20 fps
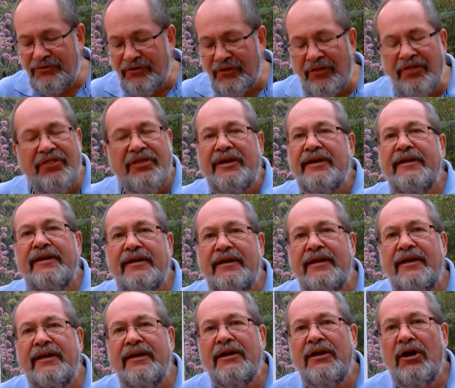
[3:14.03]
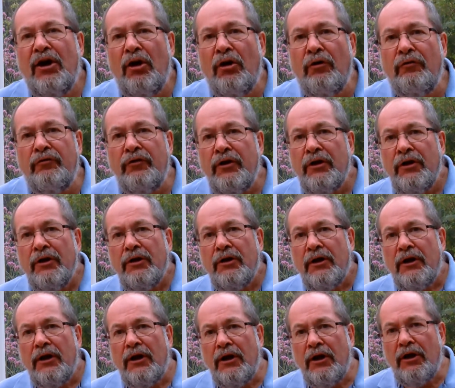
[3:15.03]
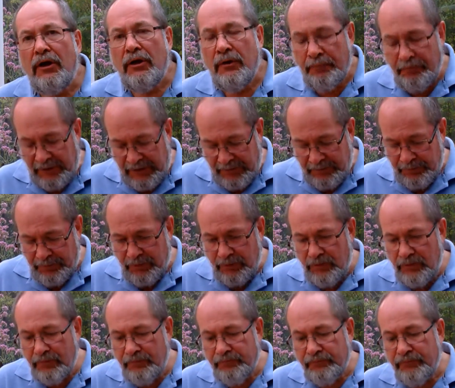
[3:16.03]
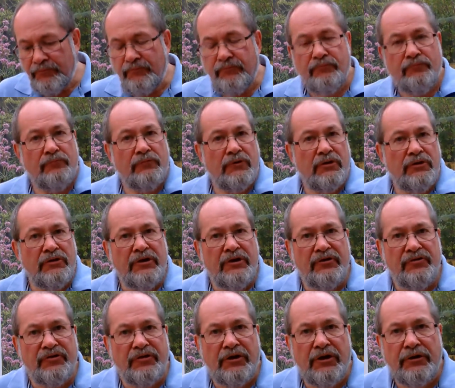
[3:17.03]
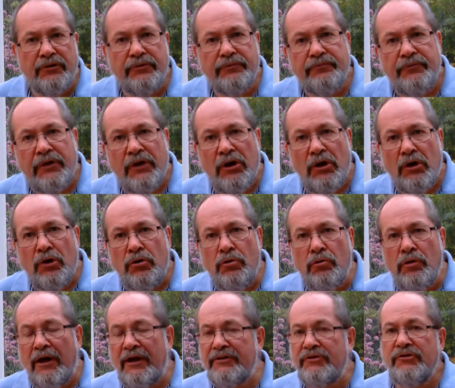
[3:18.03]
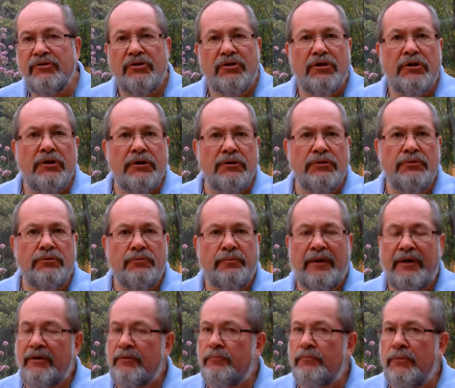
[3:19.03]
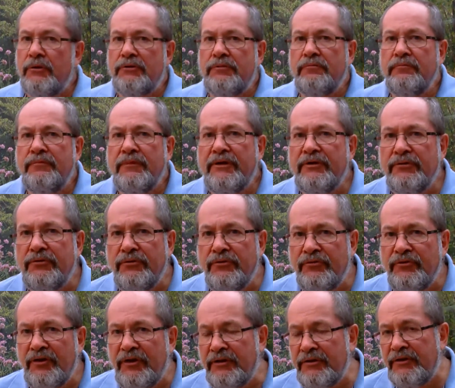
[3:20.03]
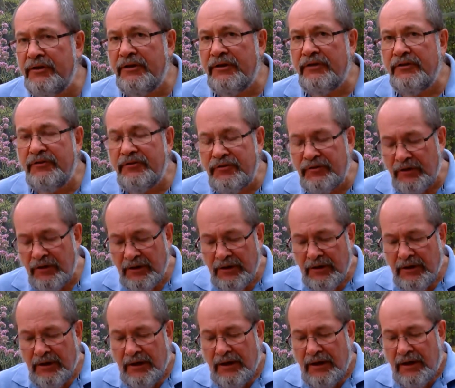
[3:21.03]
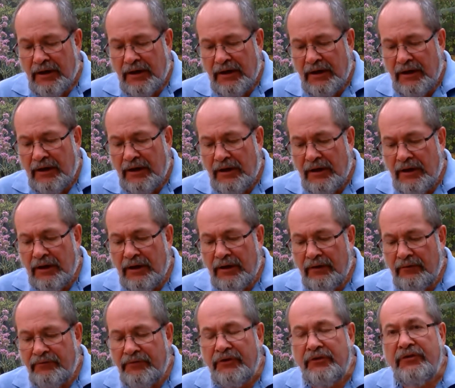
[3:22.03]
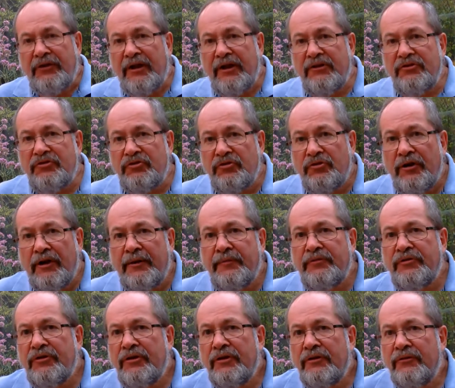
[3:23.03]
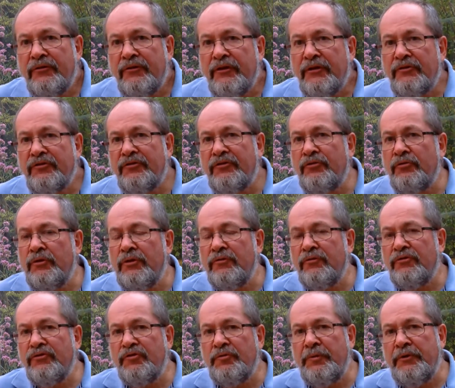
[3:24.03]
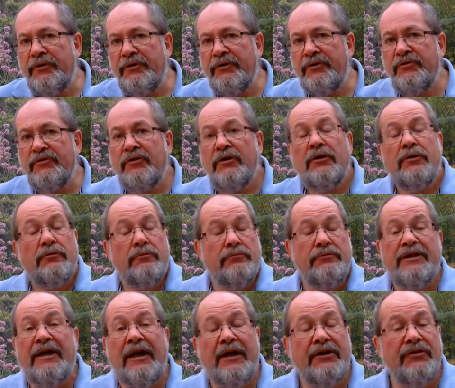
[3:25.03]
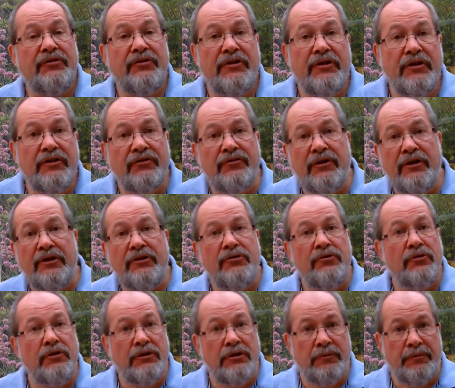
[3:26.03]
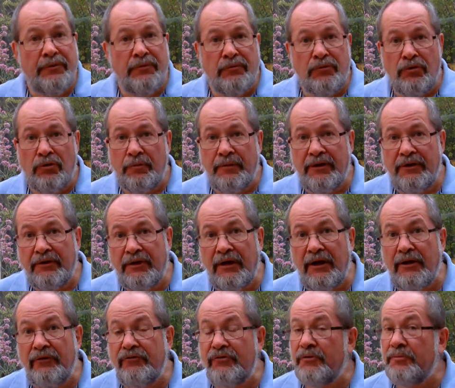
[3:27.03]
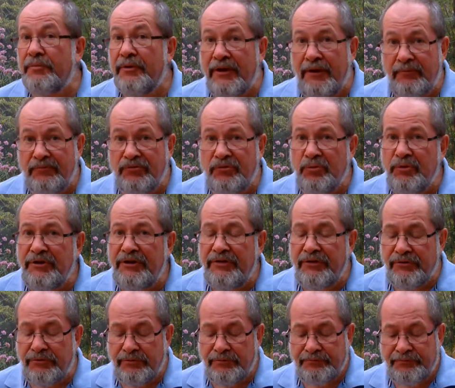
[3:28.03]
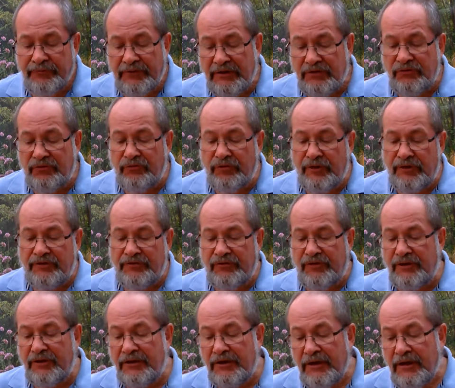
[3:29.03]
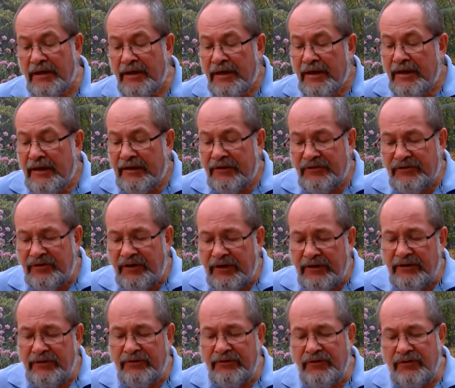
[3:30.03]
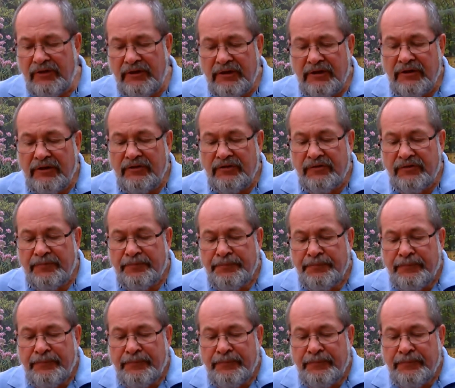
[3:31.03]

thinking of people years ago who hadn't a clue about modern medical techniques, that they ascribe certain things to evil spirits. Reality is they knew a little bit more about life than perhaps we do. That's the first thing. Second thing is,